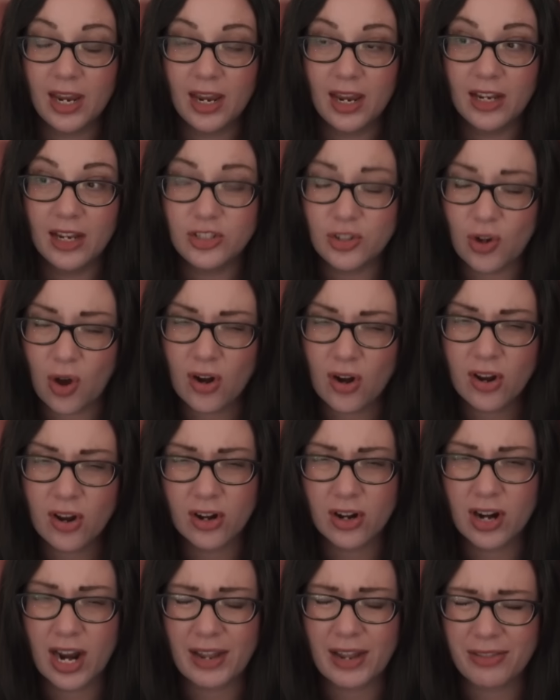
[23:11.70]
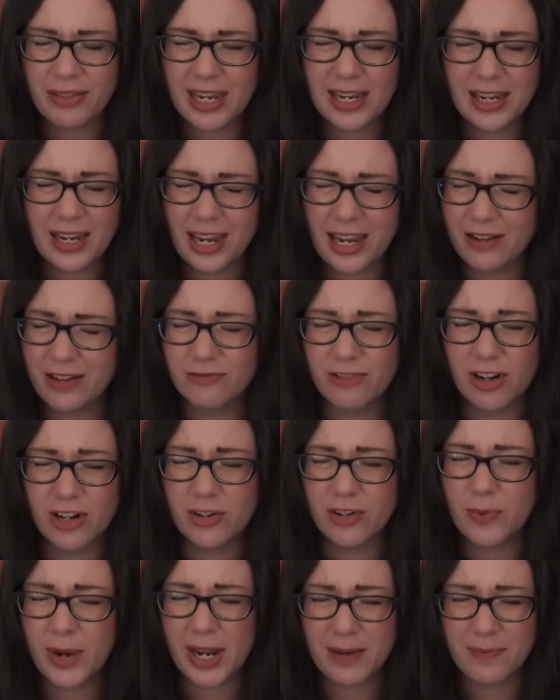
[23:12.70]
Donna, I think in
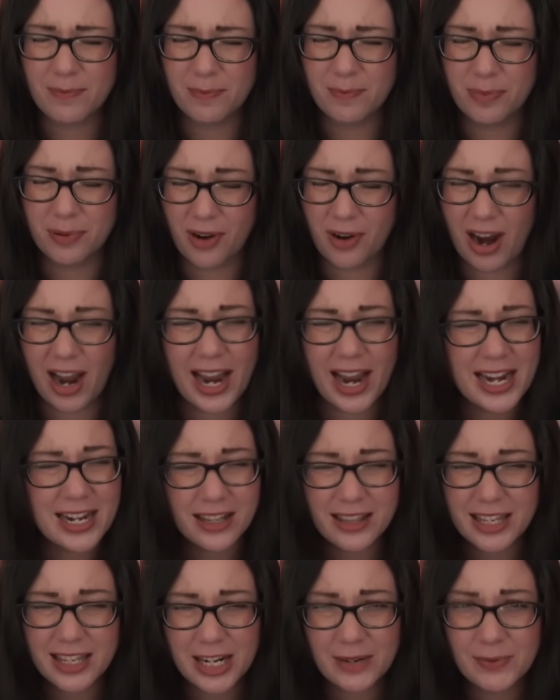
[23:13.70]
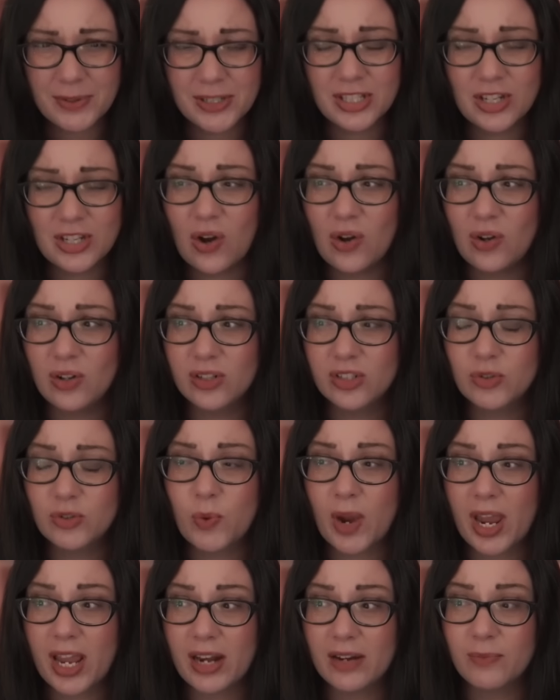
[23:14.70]
Runaway Bride, I think it was called,
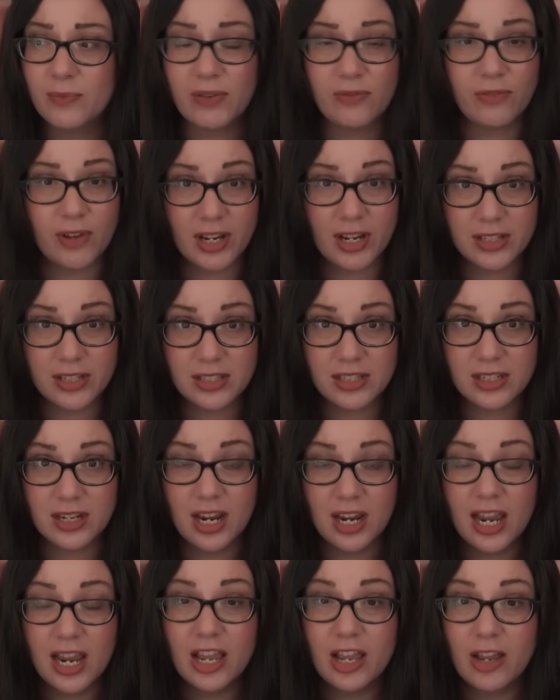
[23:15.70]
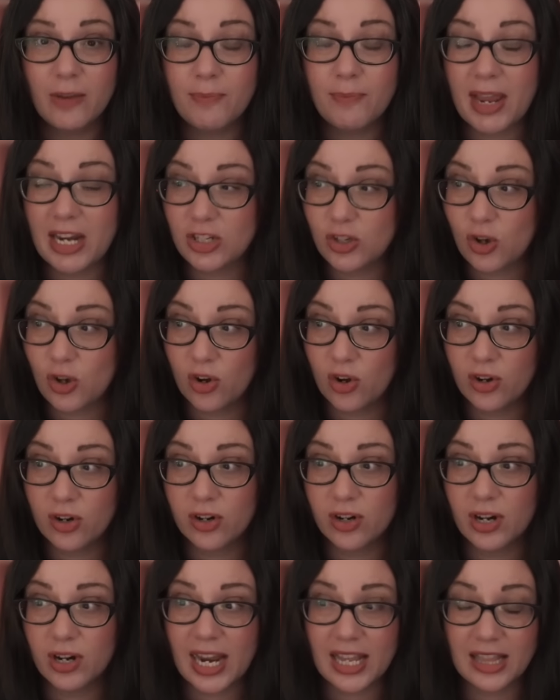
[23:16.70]
when we first met
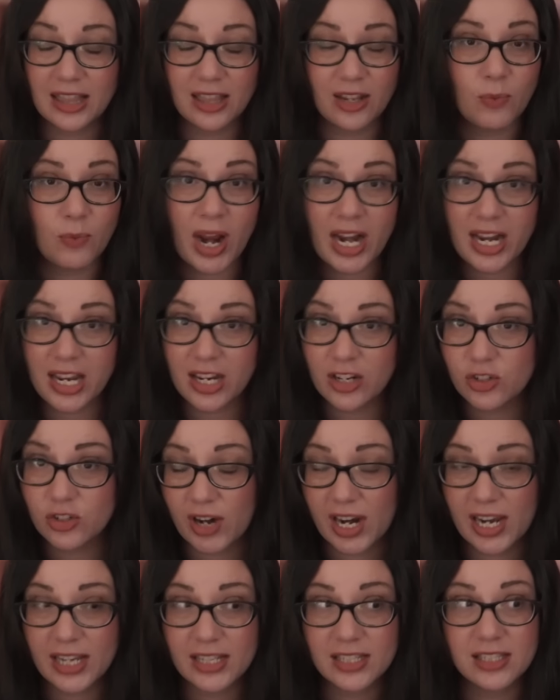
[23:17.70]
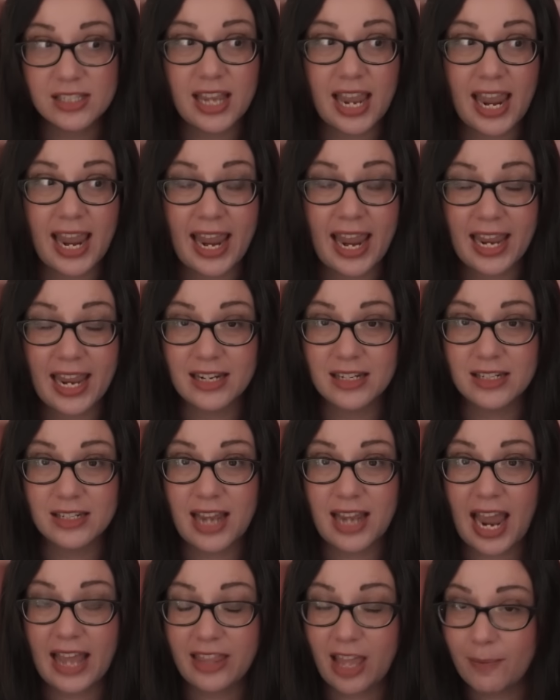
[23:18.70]
Donna in the wedding dress and
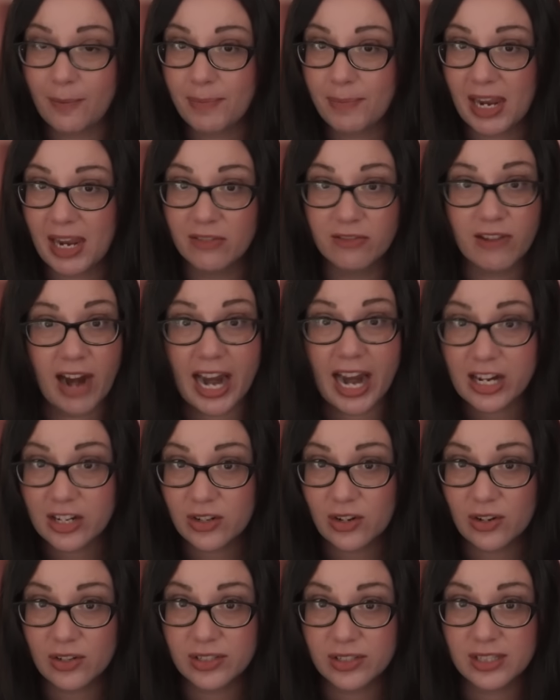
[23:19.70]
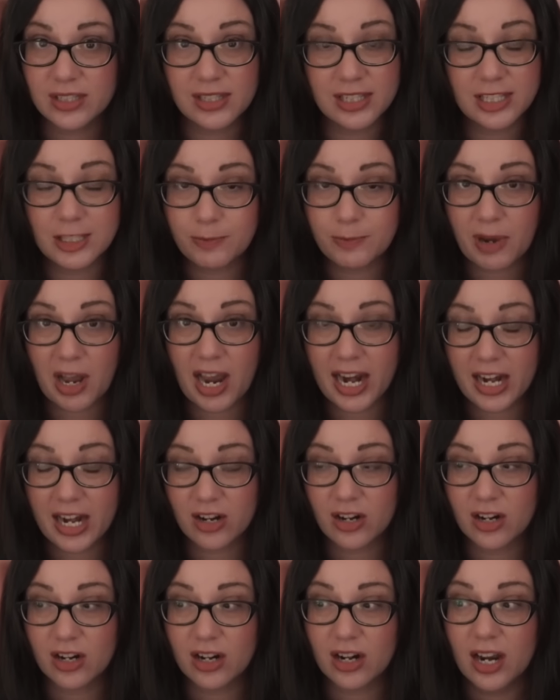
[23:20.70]
had that big Rachnos
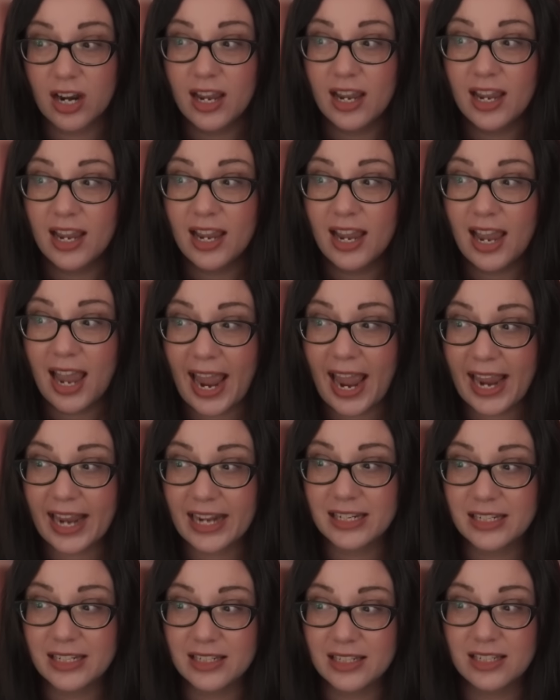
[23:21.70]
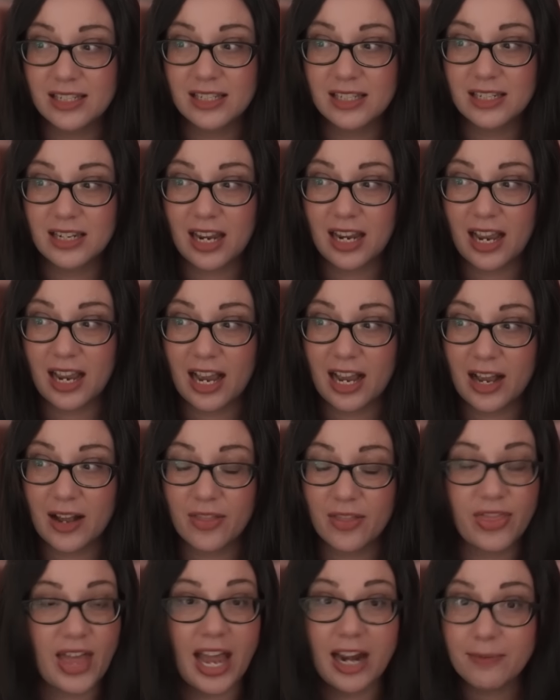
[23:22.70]
spider, and
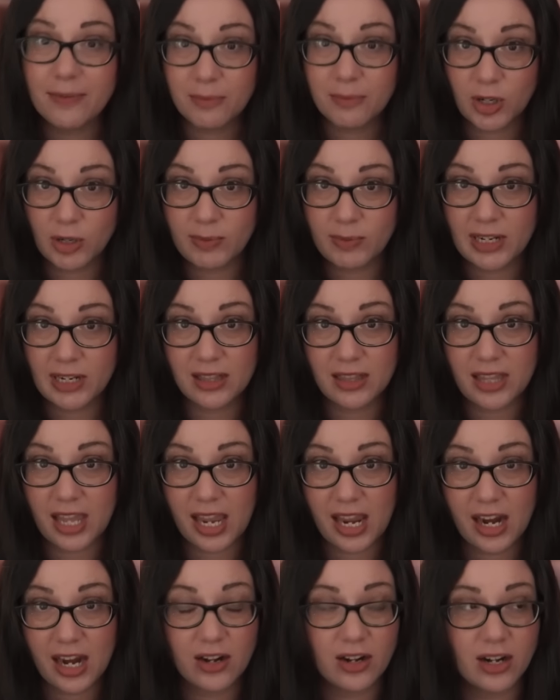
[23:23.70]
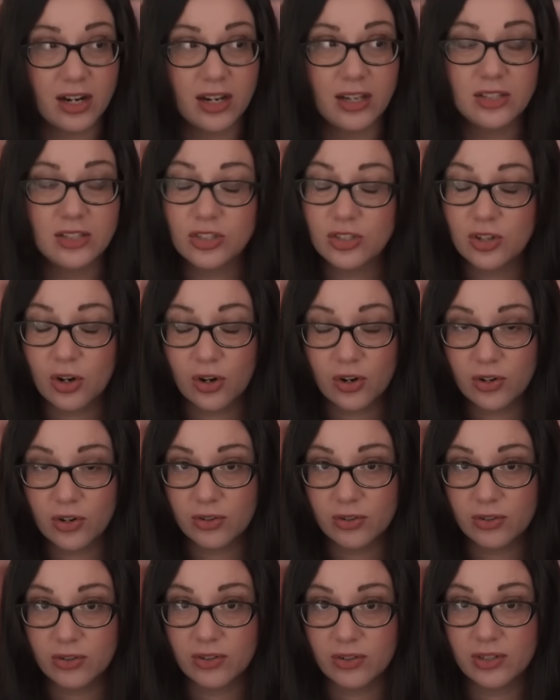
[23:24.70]
that moment there is
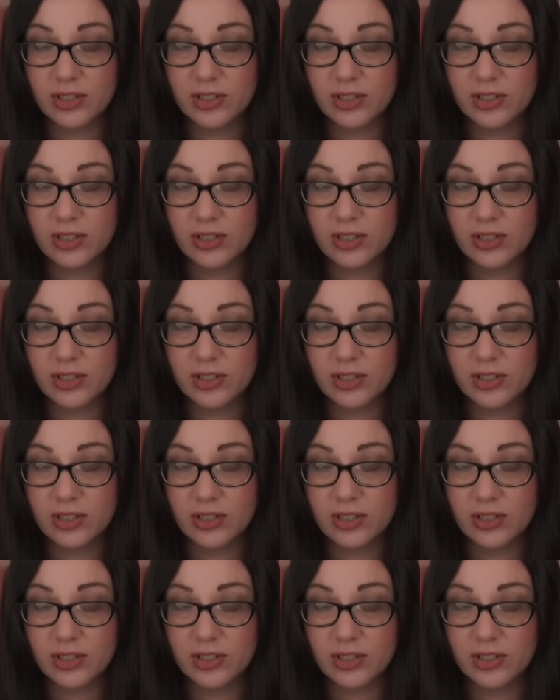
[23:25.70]
so